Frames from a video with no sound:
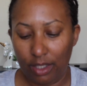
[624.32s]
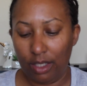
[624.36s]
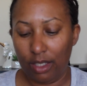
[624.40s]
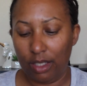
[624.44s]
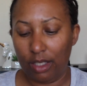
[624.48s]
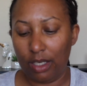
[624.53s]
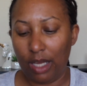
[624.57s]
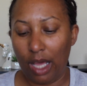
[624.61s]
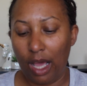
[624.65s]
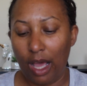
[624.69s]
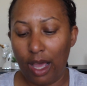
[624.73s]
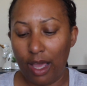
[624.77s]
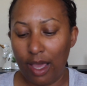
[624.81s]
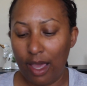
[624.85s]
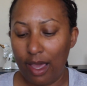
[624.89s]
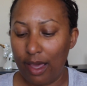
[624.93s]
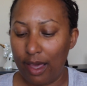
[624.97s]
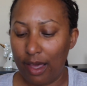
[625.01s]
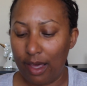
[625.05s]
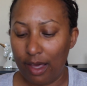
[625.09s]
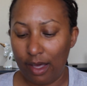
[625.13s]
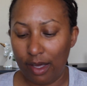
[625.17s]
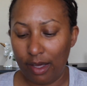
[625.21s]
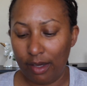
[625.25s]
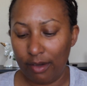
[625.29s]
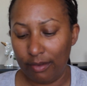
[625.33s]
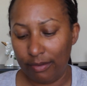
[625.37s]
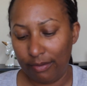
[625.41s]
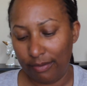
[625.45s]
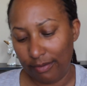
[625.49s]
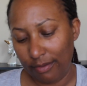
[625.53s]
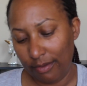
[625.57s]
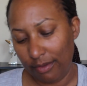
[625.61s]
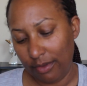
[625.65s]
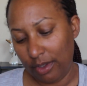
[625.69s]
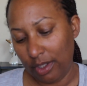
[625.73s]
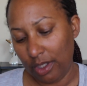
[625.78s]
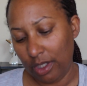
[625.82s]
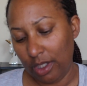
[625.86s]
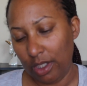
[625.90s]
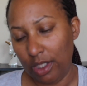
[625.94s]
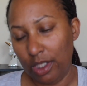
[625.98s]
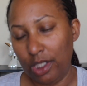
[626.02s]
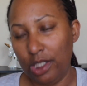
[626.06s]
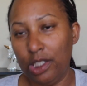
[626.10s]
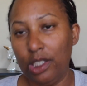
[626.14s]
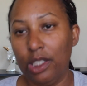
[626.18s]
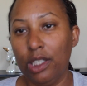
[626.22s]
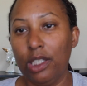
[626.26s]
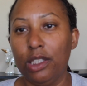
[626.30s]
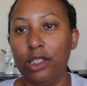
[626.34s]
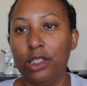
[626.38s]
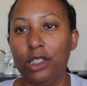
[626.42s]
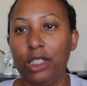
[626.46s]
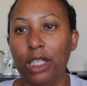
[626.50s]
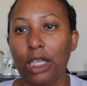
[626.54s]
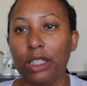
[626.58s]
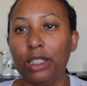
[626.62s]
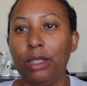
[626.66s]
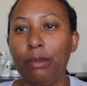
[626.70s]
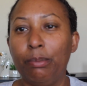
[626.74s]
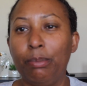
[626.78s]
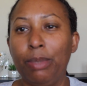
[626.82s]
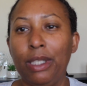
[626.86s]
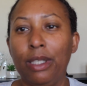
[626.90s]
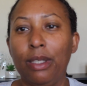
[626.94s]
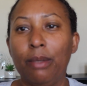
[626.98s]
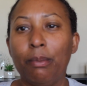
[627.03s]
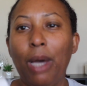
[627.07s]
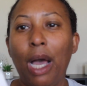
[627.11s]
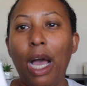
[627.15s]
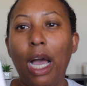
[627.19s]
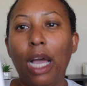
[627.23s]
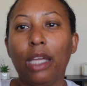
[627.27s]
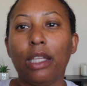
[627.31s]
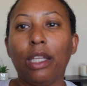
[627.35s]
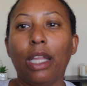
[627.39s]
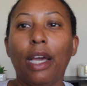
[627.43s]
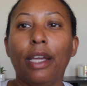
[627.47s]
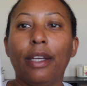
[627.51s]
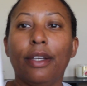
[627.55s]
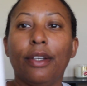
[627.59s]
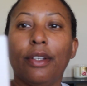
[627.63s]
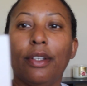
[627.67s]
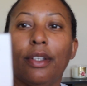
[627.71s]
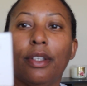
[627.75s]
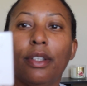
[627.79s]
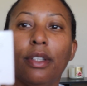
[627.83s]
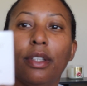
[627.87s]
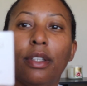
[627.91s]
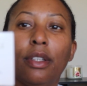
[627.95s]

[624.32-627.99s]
then I have the Jelly Bean Highlighter.